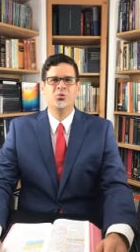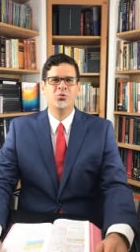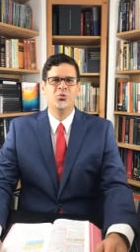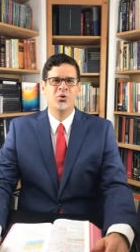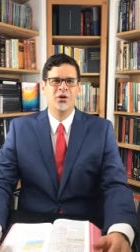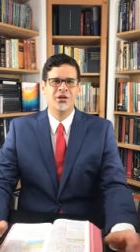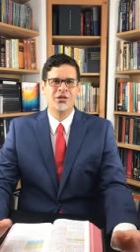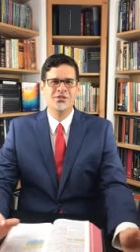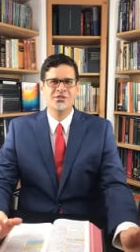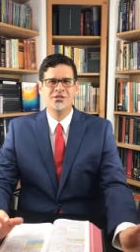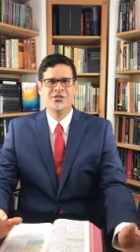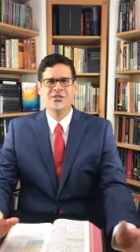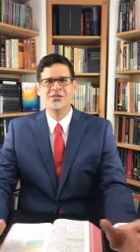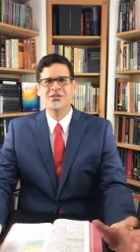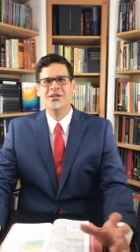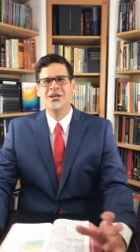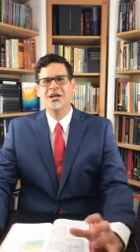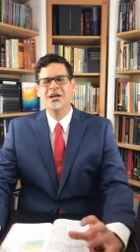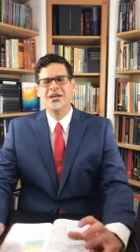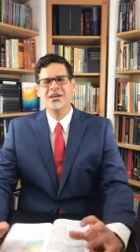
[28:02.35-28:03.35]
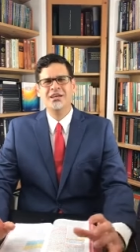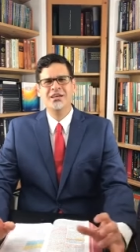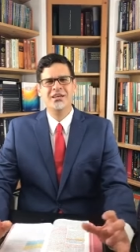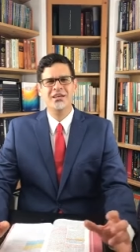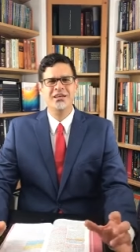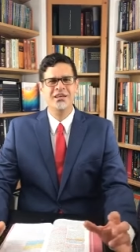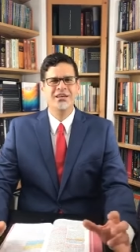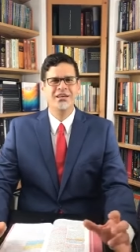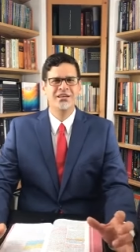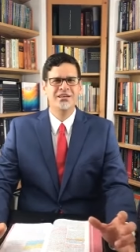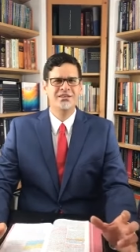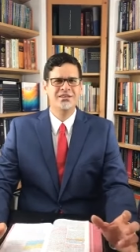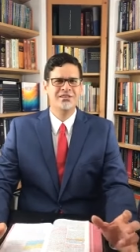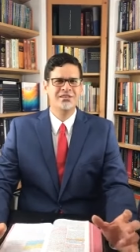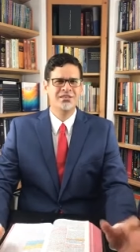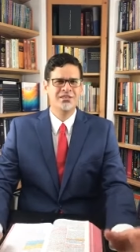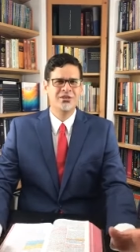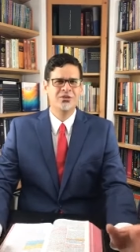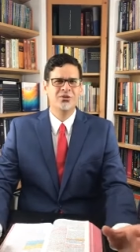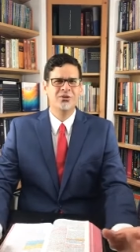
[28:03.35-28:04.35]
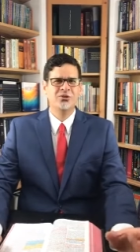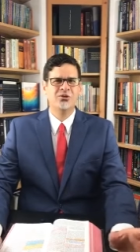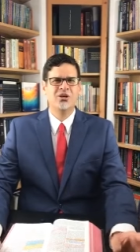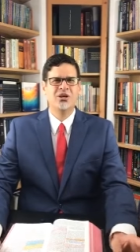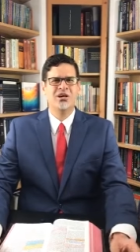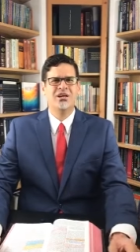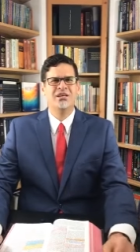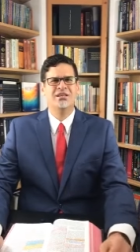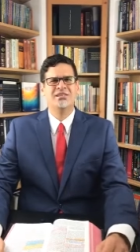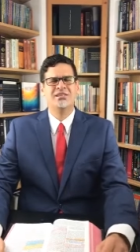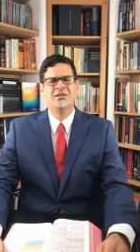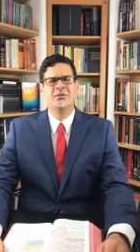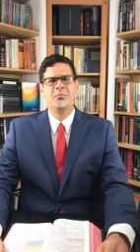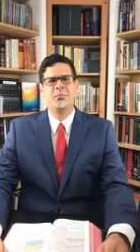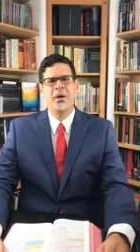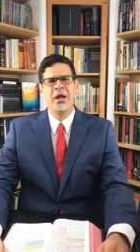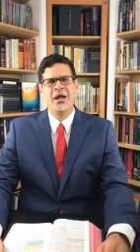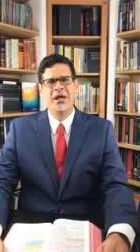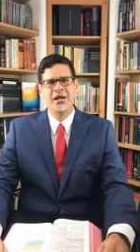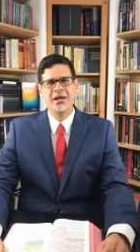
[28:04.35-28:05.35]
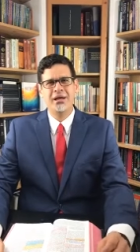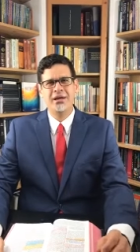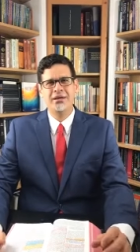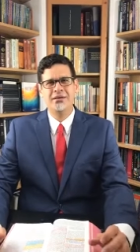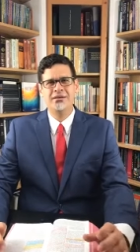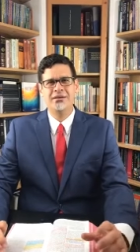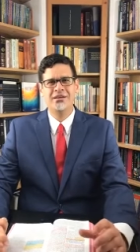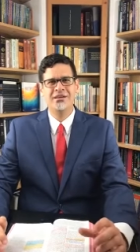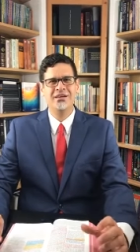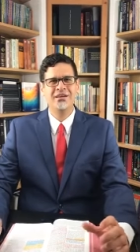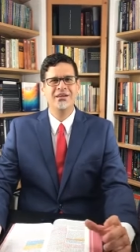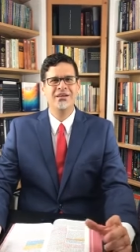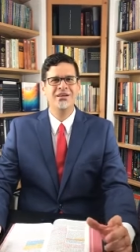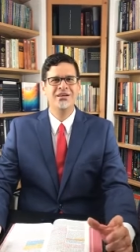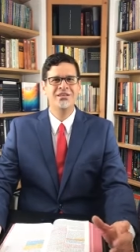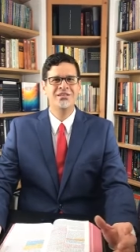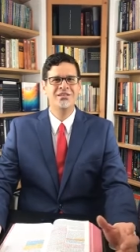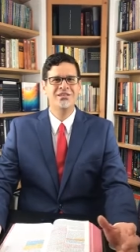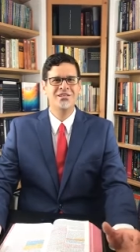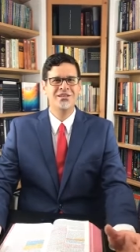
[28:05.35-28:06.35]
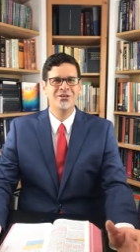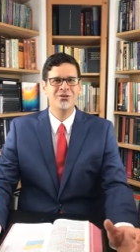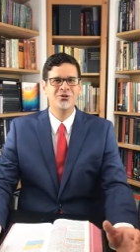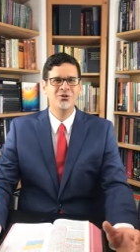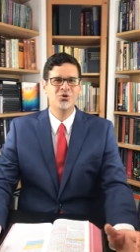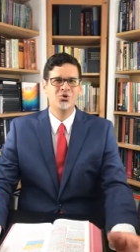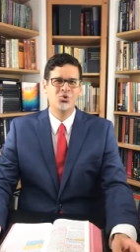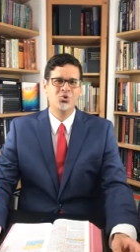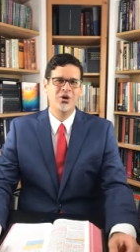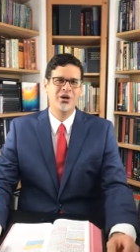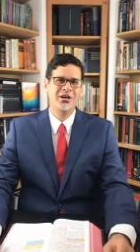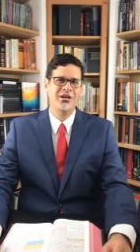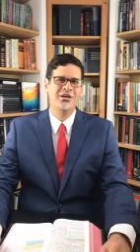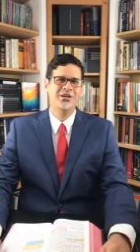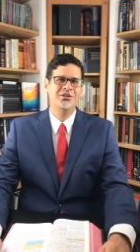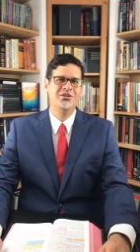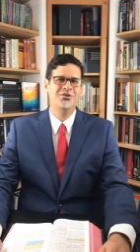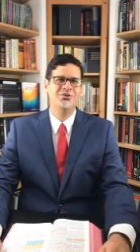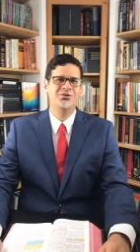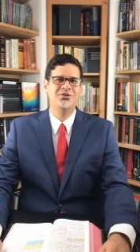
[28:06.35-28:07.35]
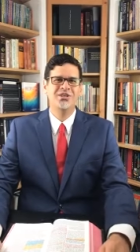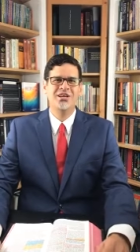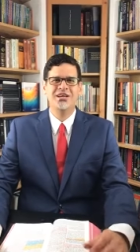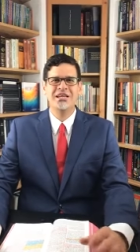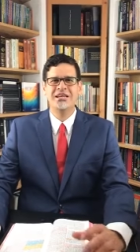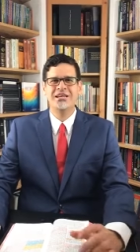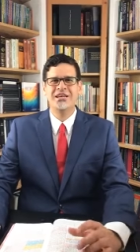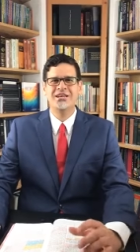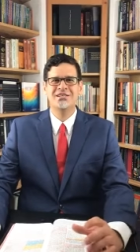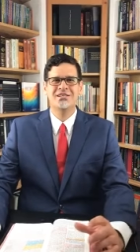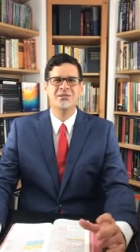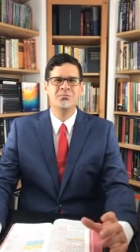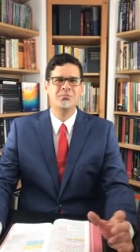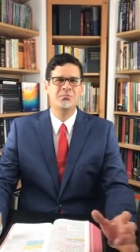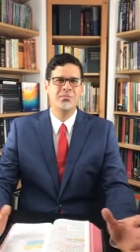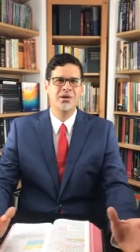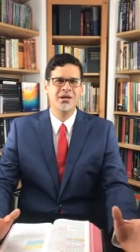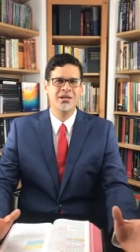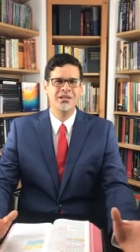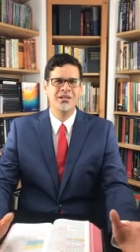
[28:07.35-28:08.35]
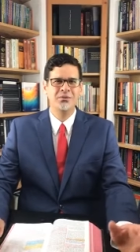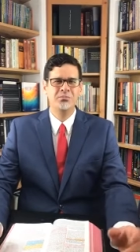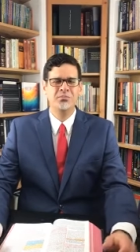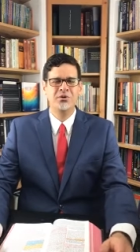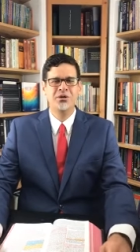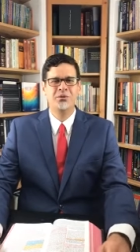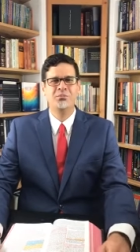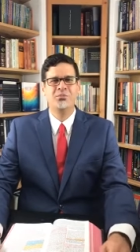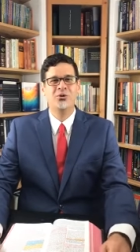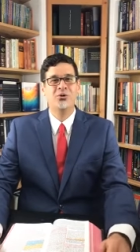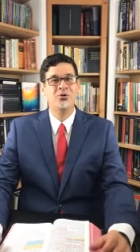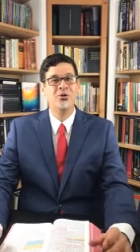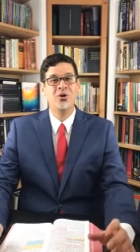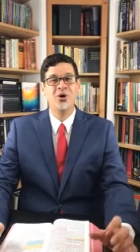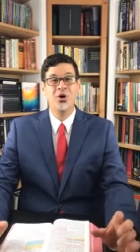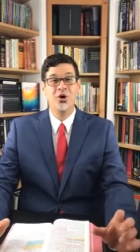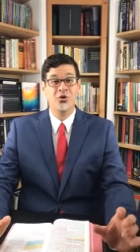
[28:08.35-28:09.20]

raging he is still causing pain he is still trying to take as many people